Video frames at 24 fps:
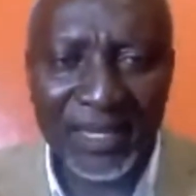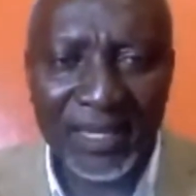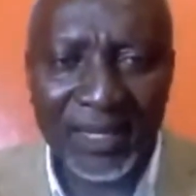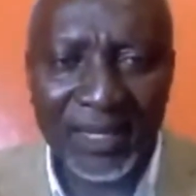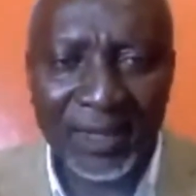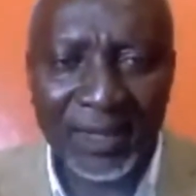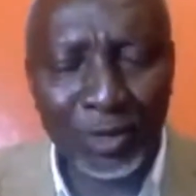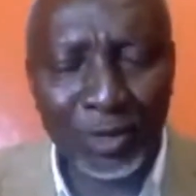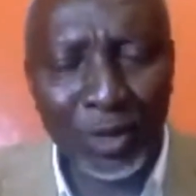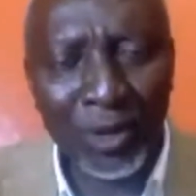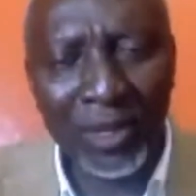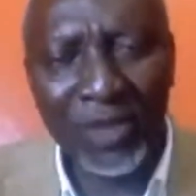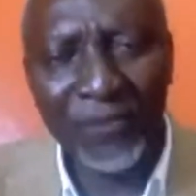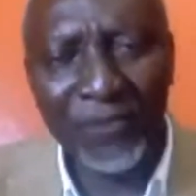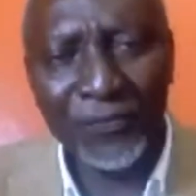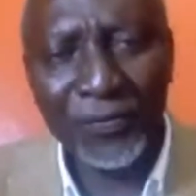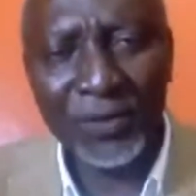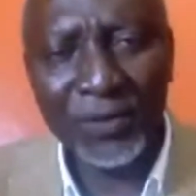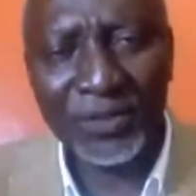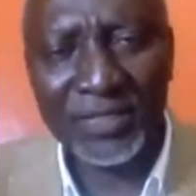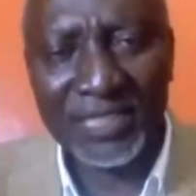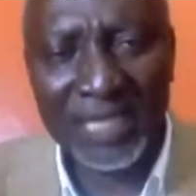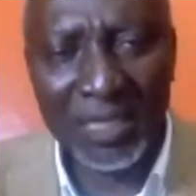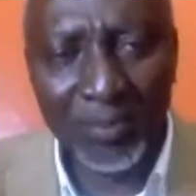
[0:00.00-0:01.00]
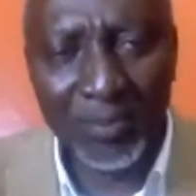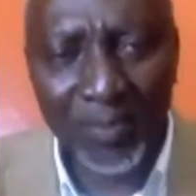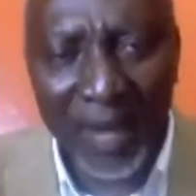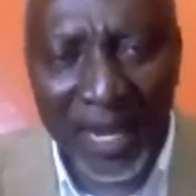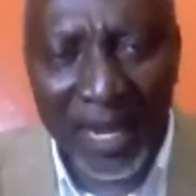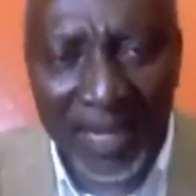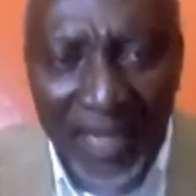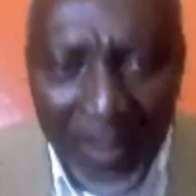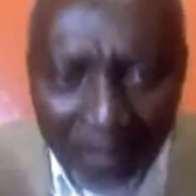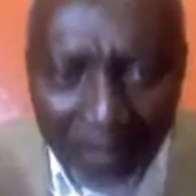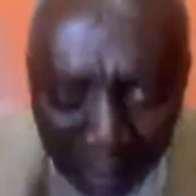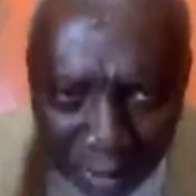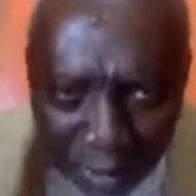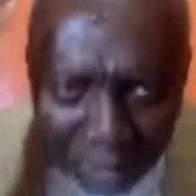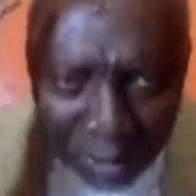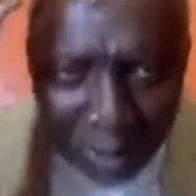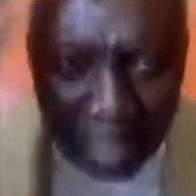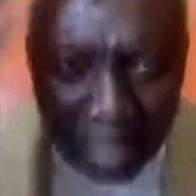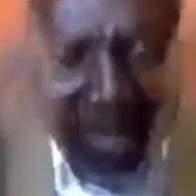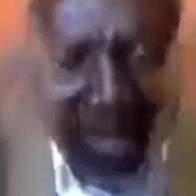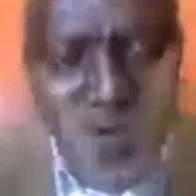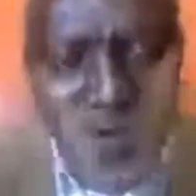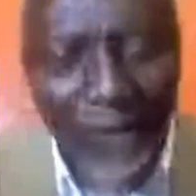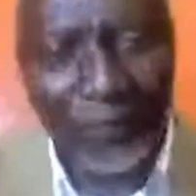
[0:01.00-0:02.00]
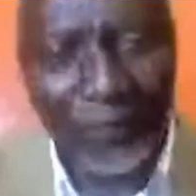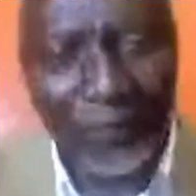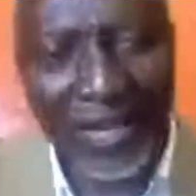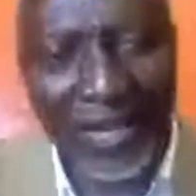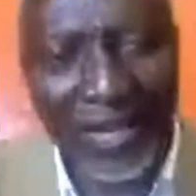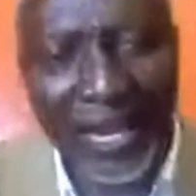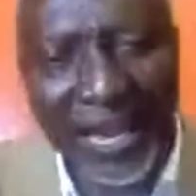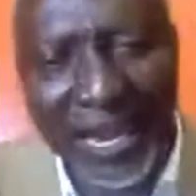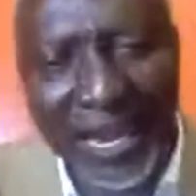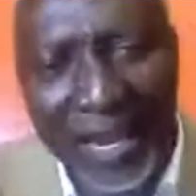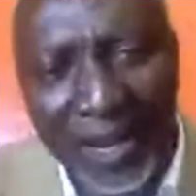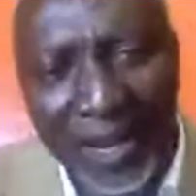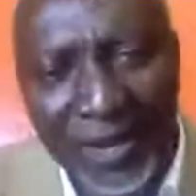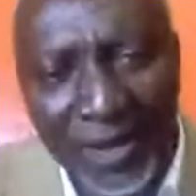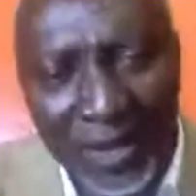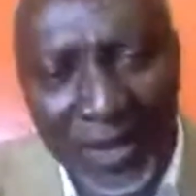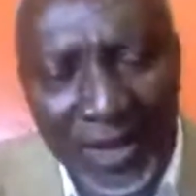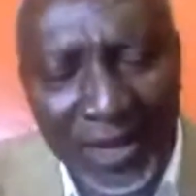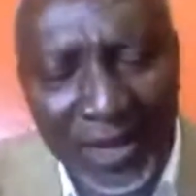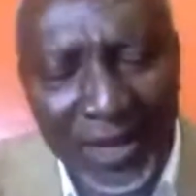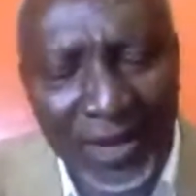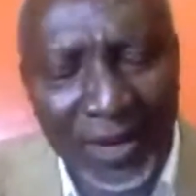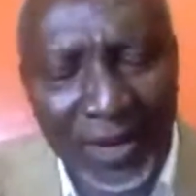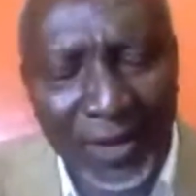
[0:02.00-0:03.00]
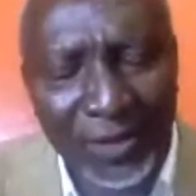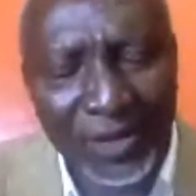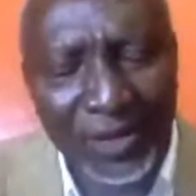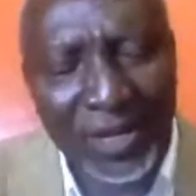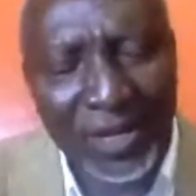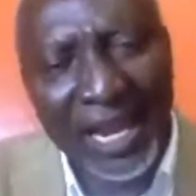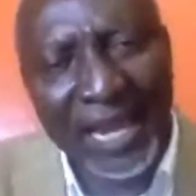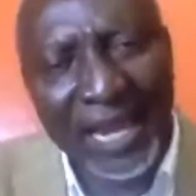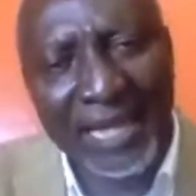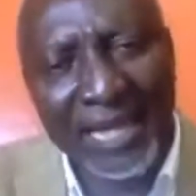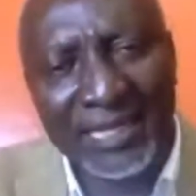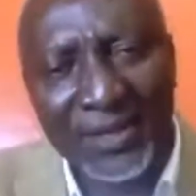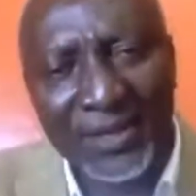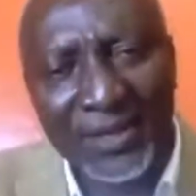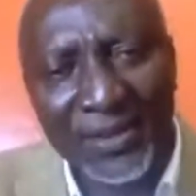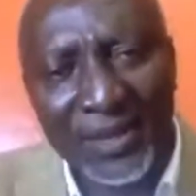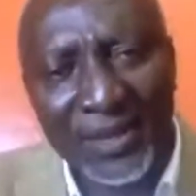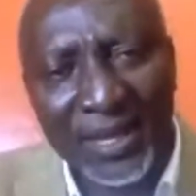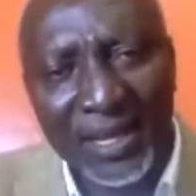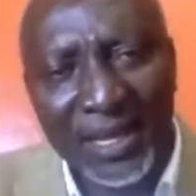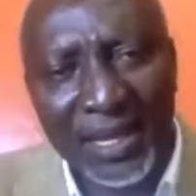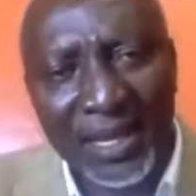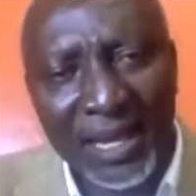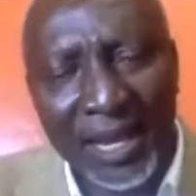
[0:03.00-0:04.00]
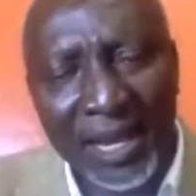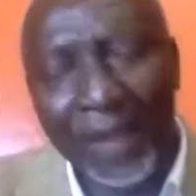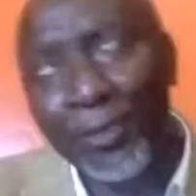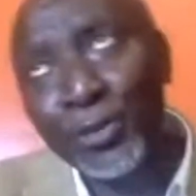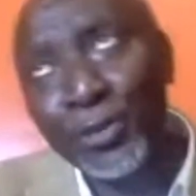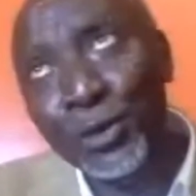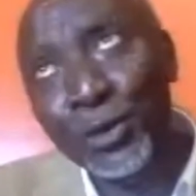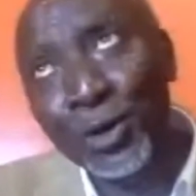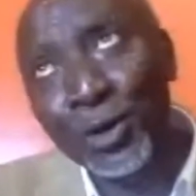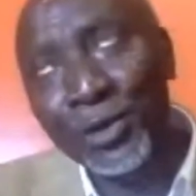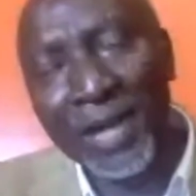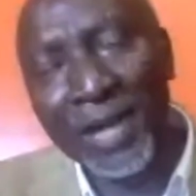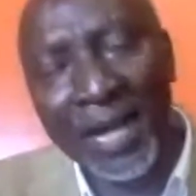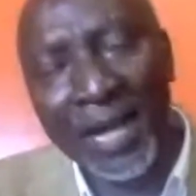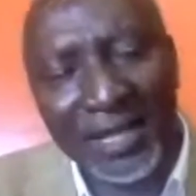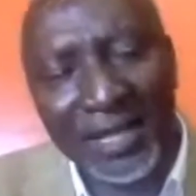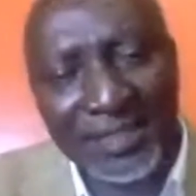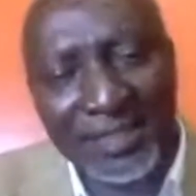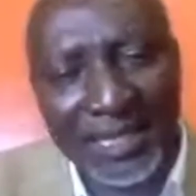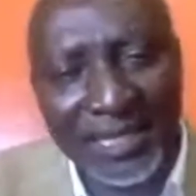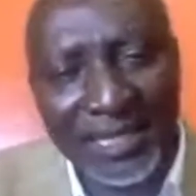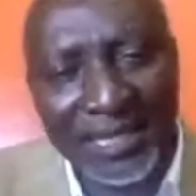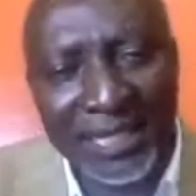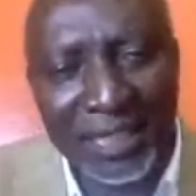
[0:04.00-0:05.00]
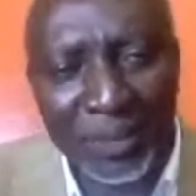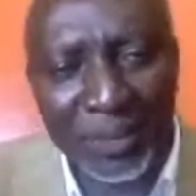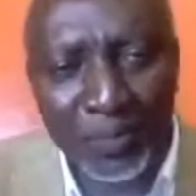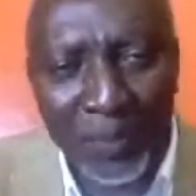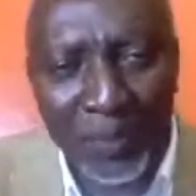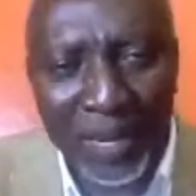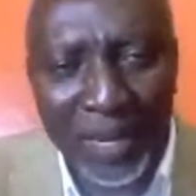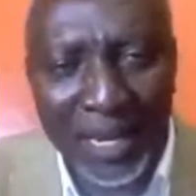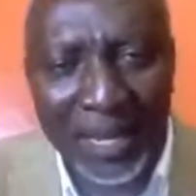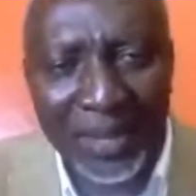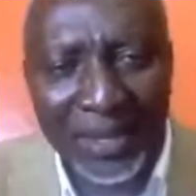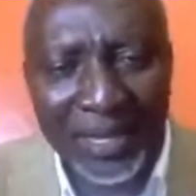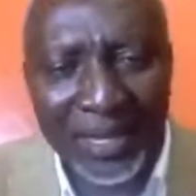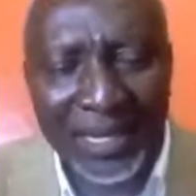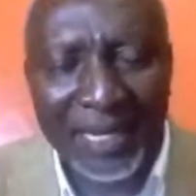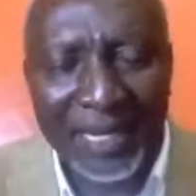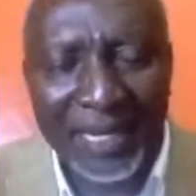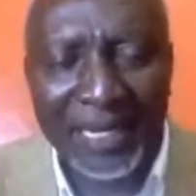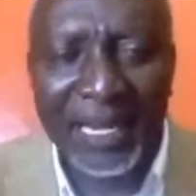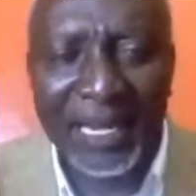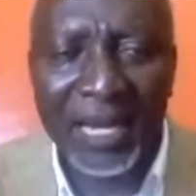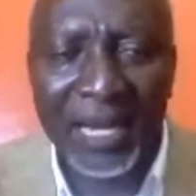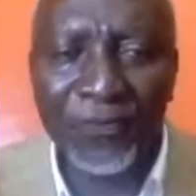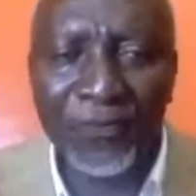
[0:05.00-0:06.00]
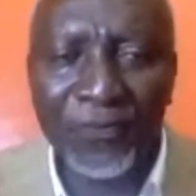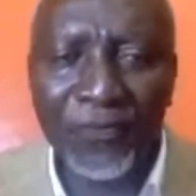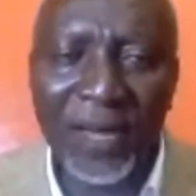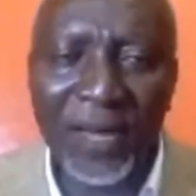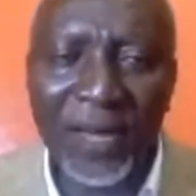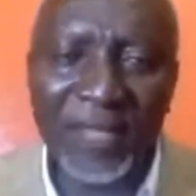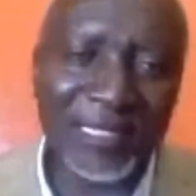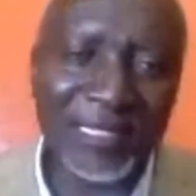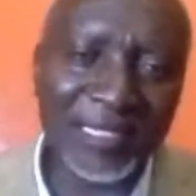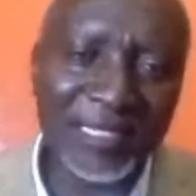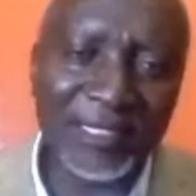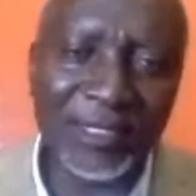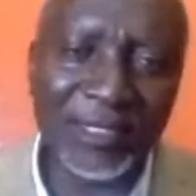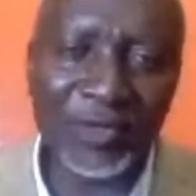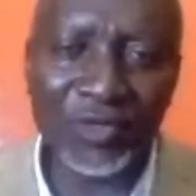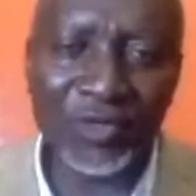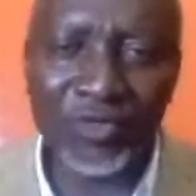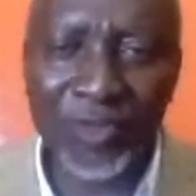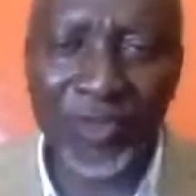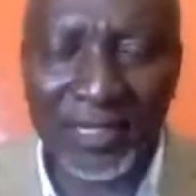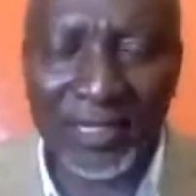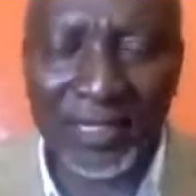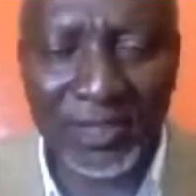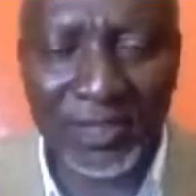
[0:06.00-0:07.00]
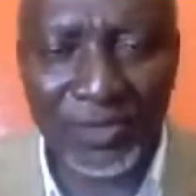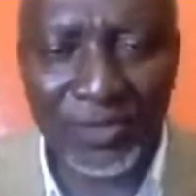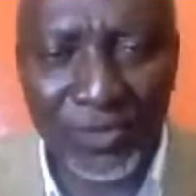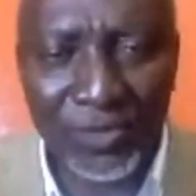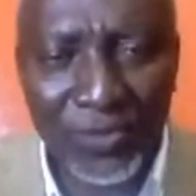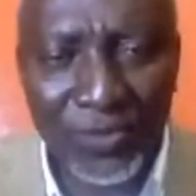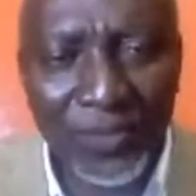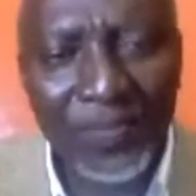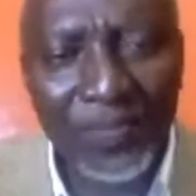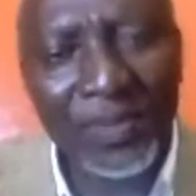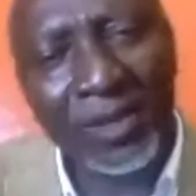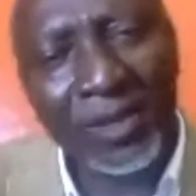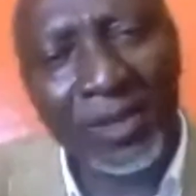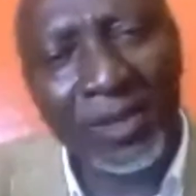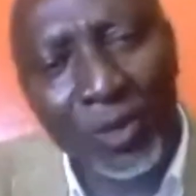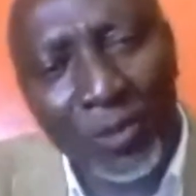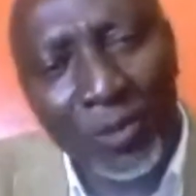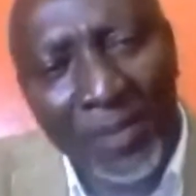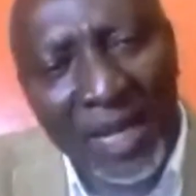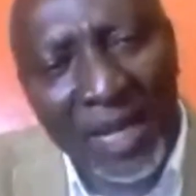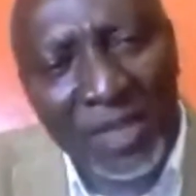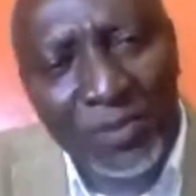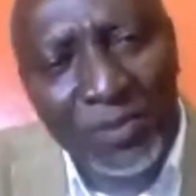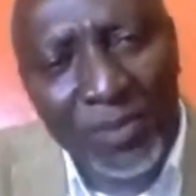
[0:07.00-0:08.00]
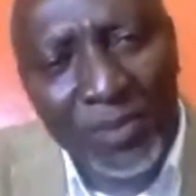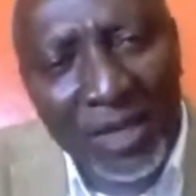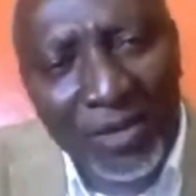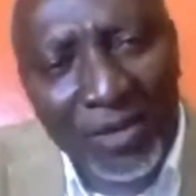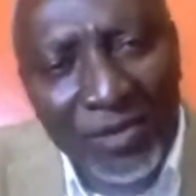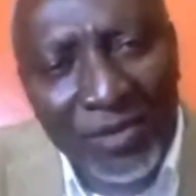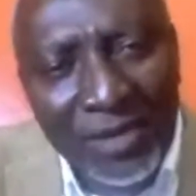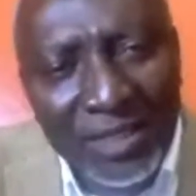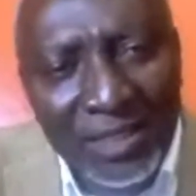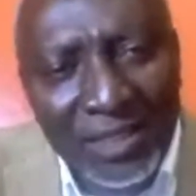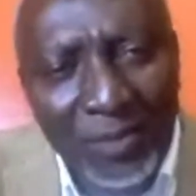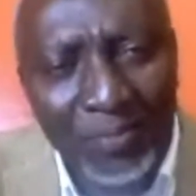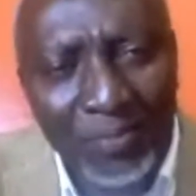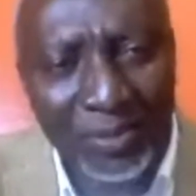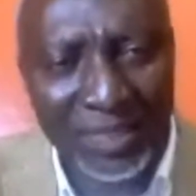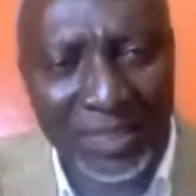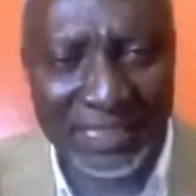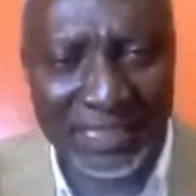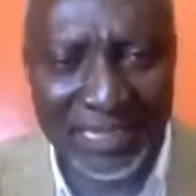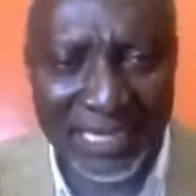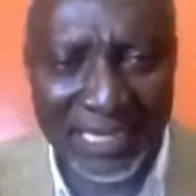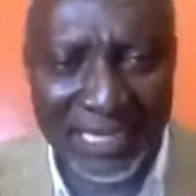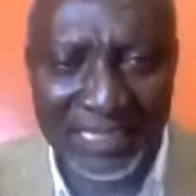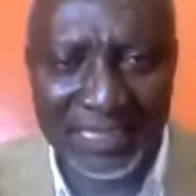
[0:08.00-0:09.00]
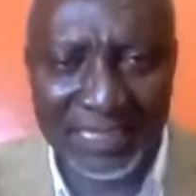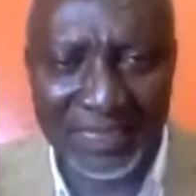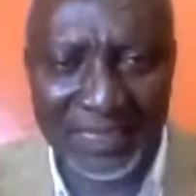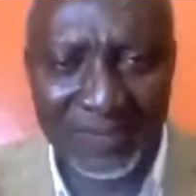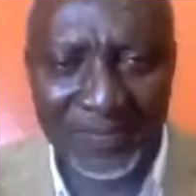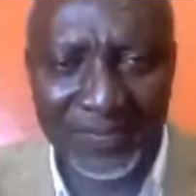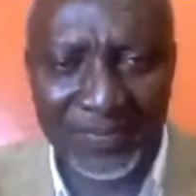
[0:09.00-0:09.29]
So if you sit back and put your hand on the air, on your head and throw your hands in despair that France is instructing you, you must be a crazy president.